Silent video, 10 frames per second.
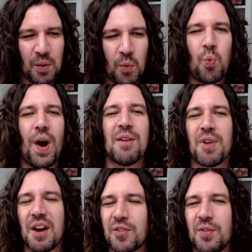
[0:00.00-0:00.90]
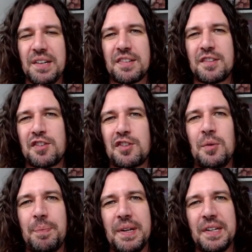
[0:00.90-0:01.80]
where referees
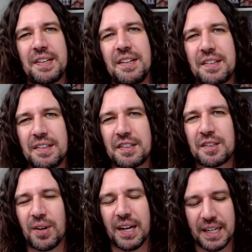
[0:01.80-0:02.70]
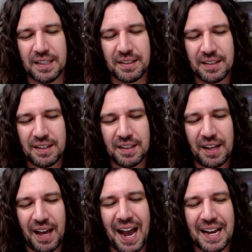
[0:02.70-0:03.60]
should be sent to the screen,
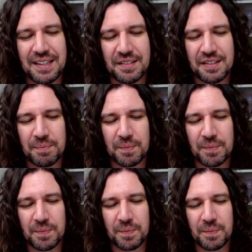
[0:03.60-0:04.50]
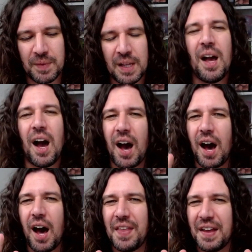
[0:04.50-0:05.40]
and
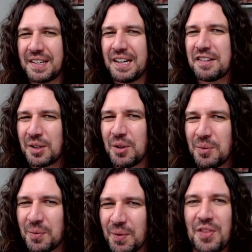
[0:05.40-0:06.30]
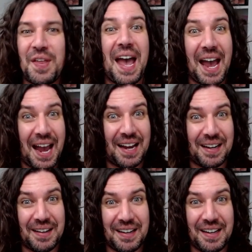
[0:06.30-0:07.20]
there's an issue
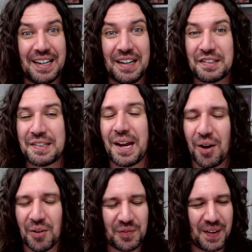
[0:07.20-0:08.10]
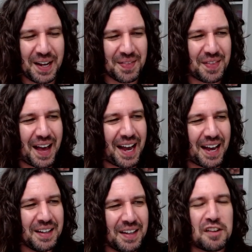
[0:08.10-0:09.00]
there in itself, in
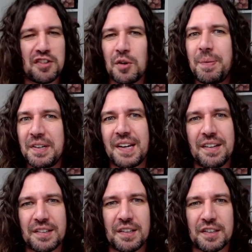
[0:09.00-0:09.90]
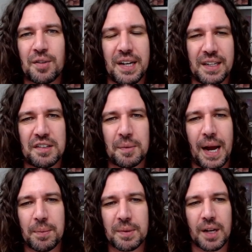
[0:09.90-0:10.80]
that they should be sent to the screen and to be
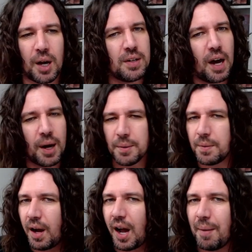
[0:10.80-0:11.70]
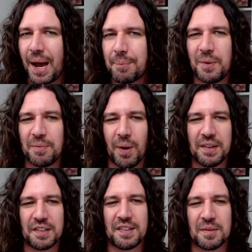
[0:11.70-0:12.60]
able to go, no, I'm happy with my
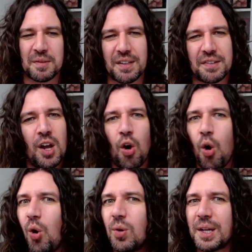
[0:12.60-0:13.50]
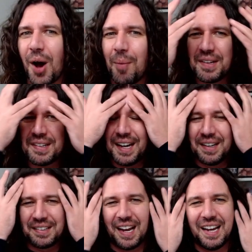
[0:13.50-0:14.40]
decision. Because all the
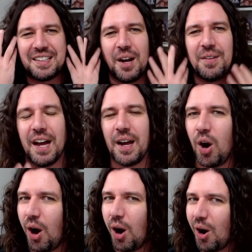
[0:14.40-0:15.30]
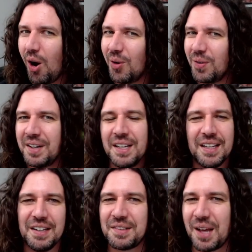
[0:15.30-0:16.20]
commentators say it, don't they? Oh,
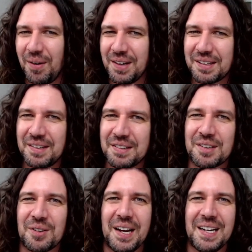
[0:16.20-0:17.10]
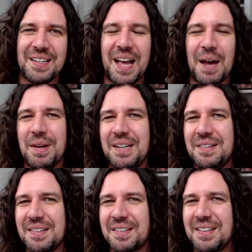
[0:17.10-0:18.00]
he's going to the screen. That
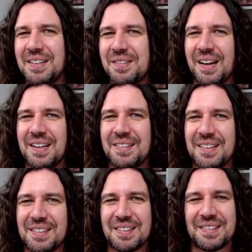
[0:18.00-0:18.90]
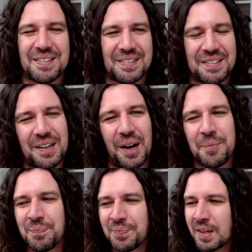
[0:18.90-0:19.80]
means he's going to change the decision.
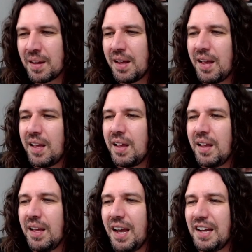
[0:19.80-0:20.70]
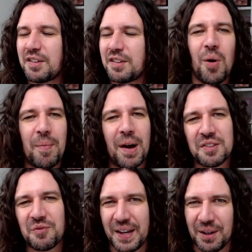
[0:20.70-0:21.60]
So it
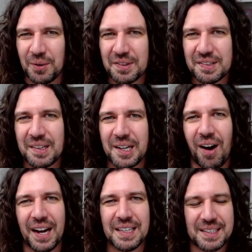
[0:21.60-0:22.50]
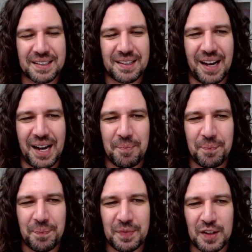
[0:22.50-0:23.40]
almost feels like
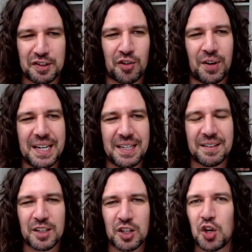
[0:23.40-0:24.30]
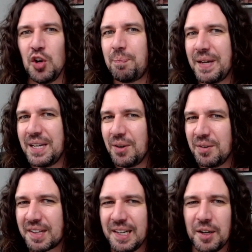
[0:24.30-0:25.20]
um, the screen could be
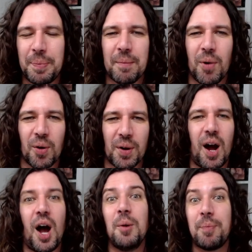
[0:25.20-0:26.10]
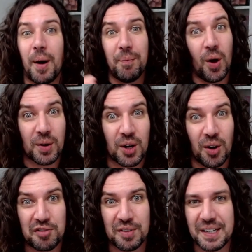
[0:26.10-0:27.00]
used a little bit more. And I hope I'm not
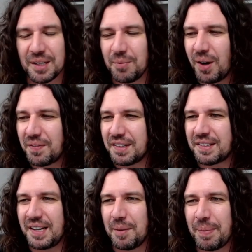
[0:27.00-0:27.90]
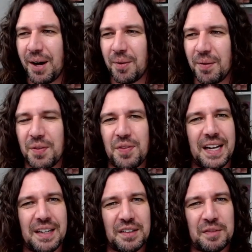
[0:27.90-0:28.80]
contradicting what I've just said about
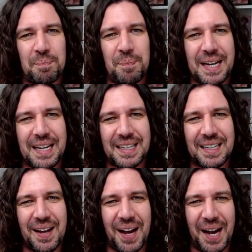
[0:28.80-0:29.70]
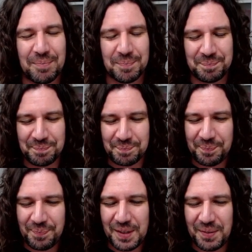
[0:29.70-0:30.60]
things being um,
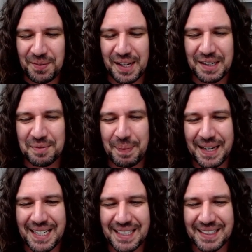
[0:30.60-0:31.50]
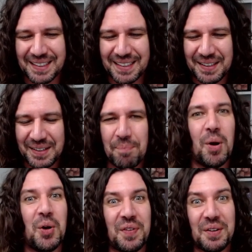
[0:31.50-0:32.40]
things being
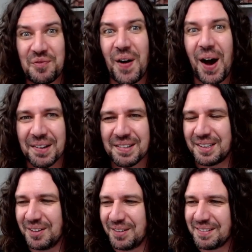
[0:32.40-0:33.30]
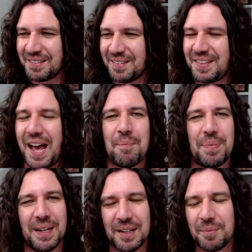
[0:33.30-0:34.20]
moving faster and that
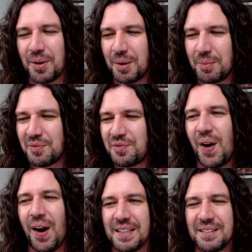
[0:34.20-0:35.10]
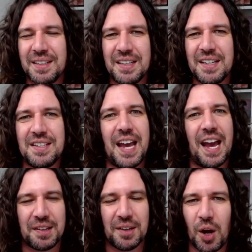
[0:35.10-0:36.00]
being an improvement. Fine.
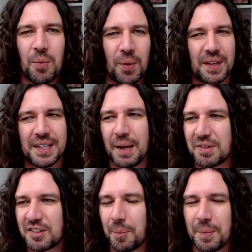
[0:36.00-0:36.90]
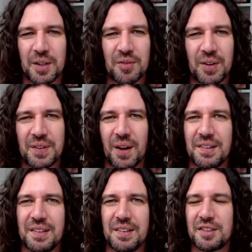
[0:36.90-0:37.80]
Yes, I don't want the game stopping and a ref
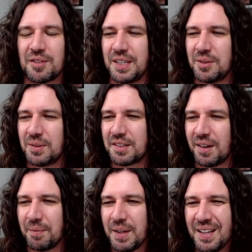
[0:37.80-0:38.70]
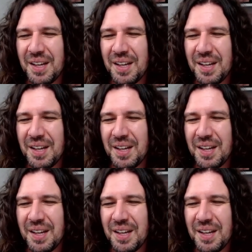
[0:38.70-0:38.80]
going to the screen all the time.